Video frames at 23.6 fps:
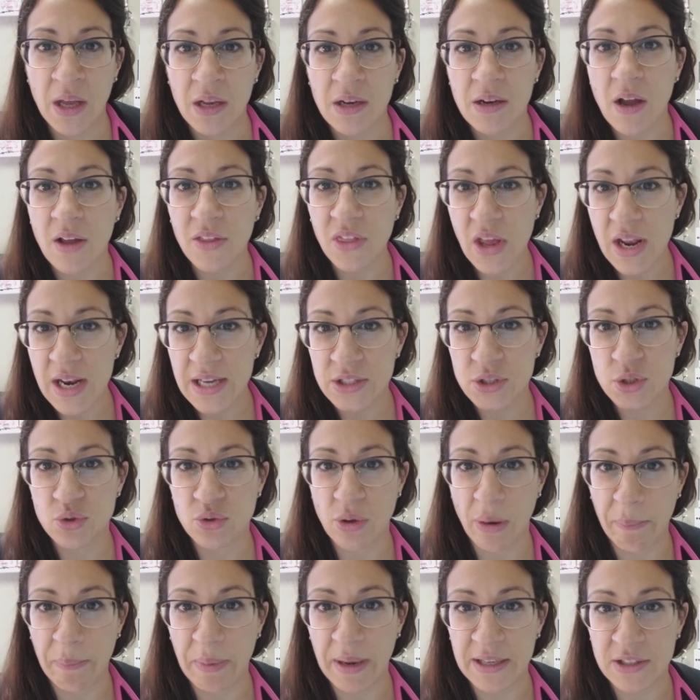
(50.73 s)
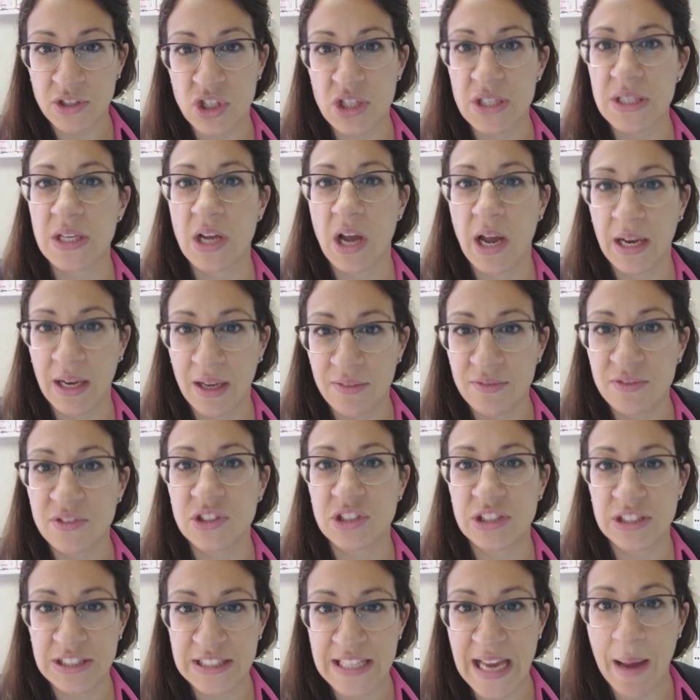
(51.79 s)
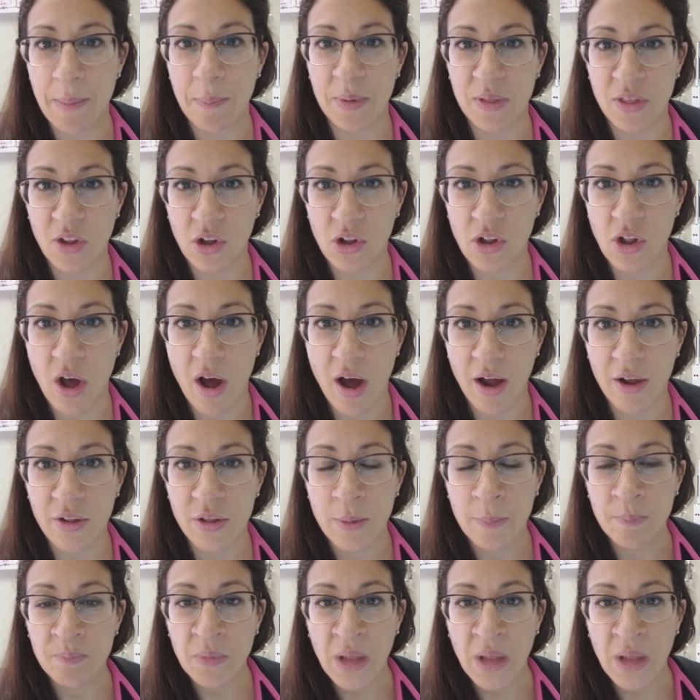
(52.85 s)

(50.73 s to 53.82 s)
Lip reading: Not that it's dripping, just kind of dampen the cloth.